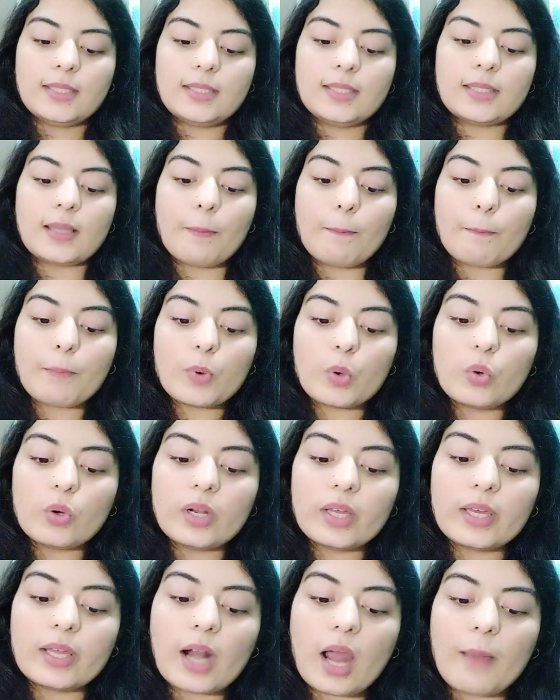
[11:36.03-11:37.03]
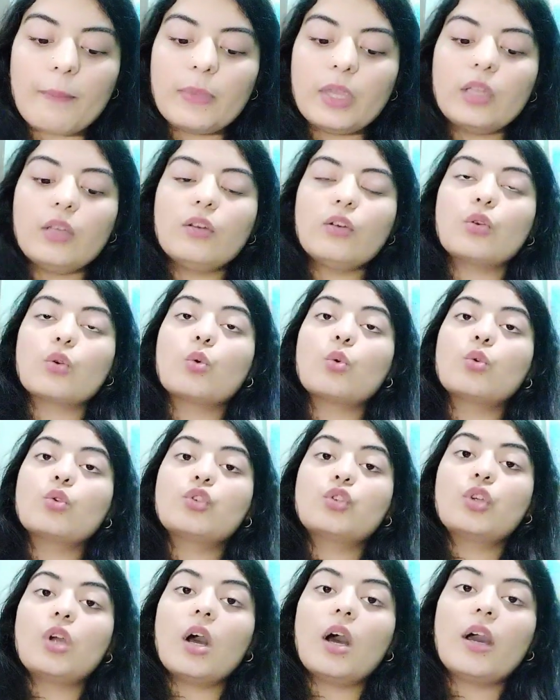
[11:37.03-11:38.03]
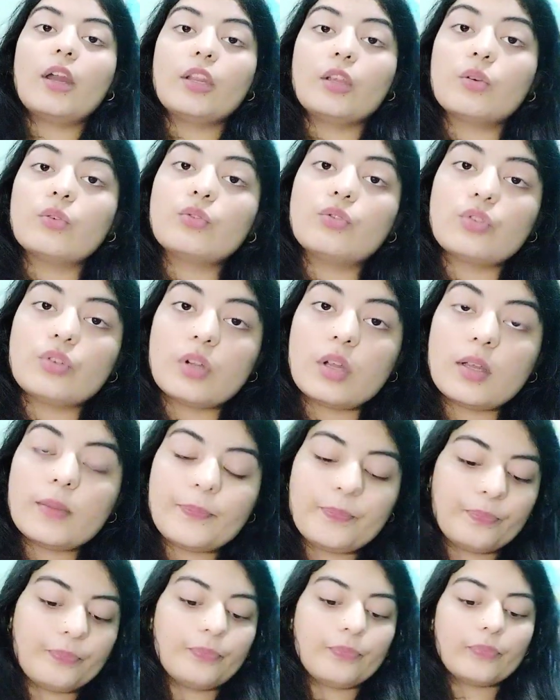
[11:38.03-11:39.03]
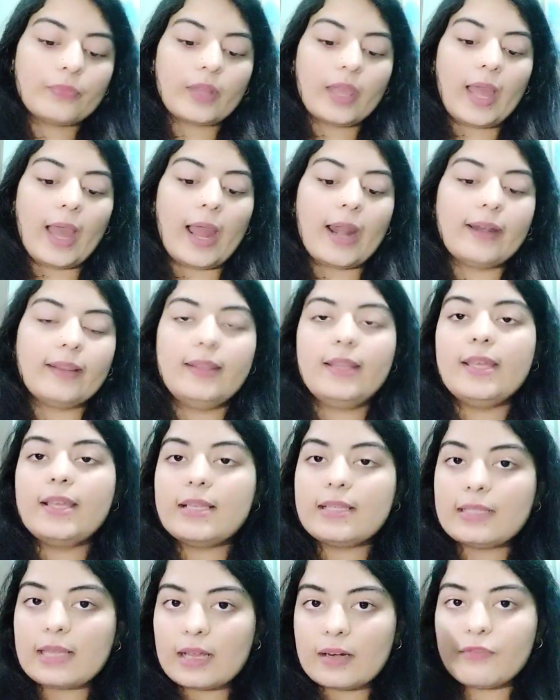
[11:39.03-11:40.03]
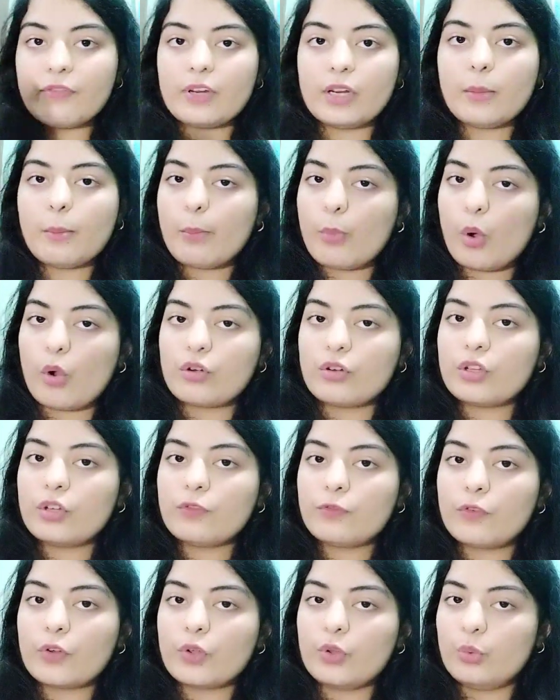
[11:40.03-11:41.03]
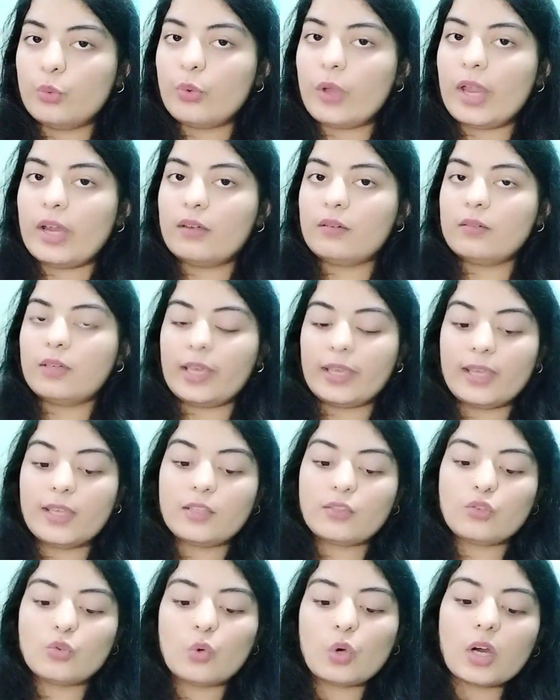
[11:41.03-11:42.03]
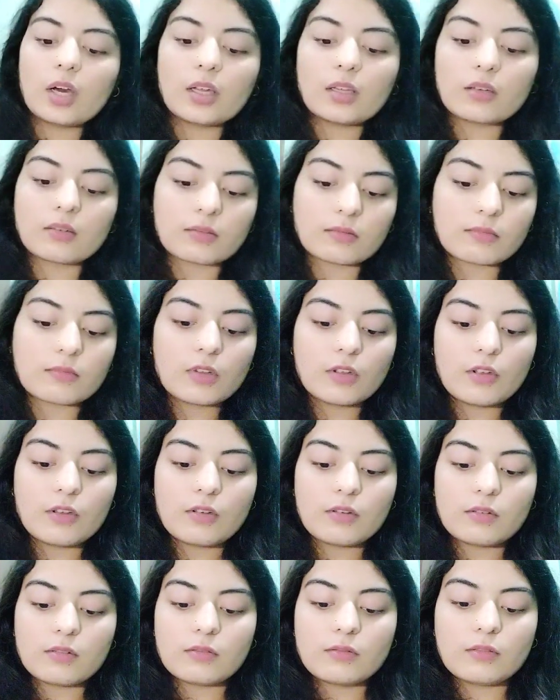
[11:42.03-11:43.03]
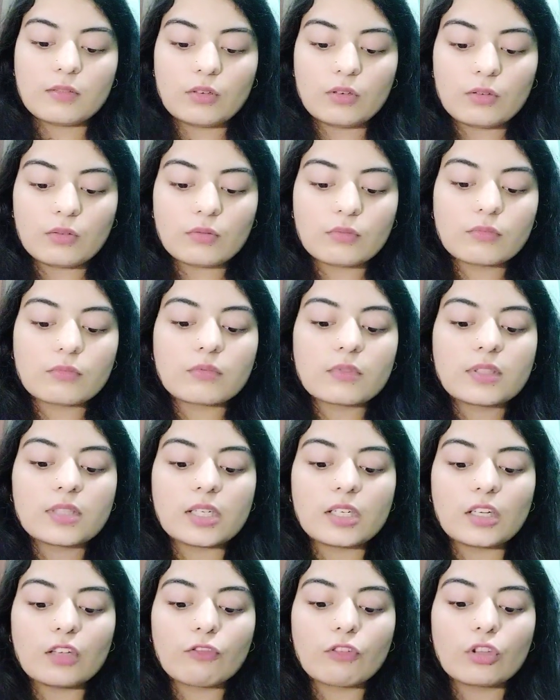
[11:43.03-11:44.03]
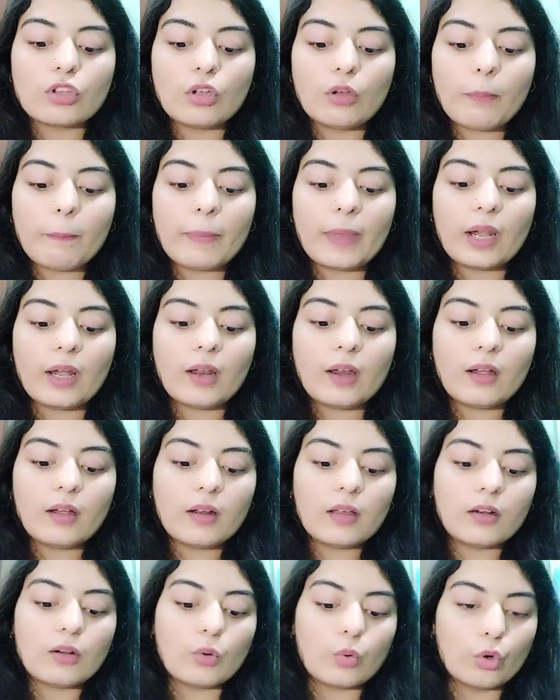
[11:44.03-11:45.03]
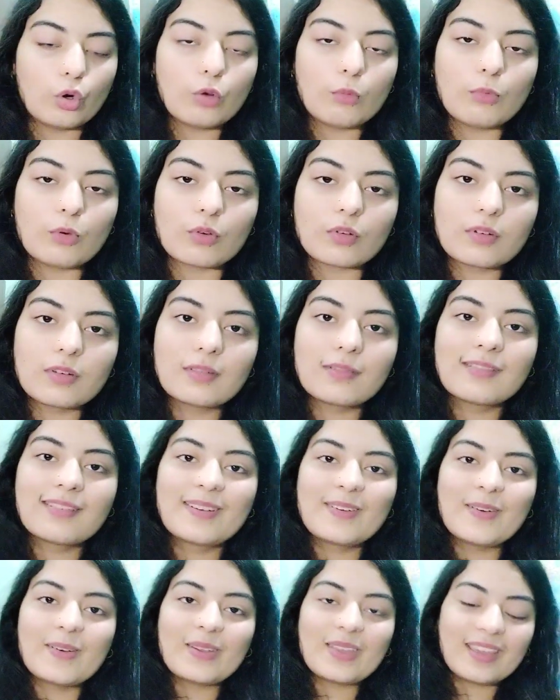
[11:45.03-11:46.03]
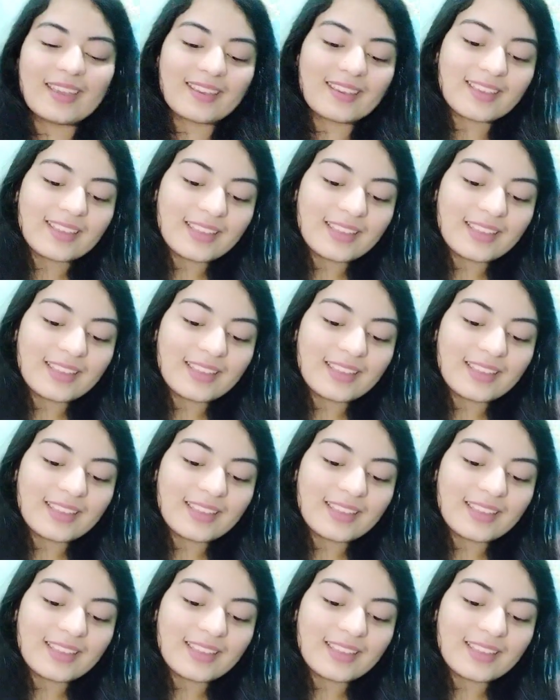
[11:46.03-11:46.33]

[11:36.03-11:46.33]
Sampurna Gramin Rojgar Yojana, and these are very important for you, and I guess you are sitting with your pen and a notebook. Okay,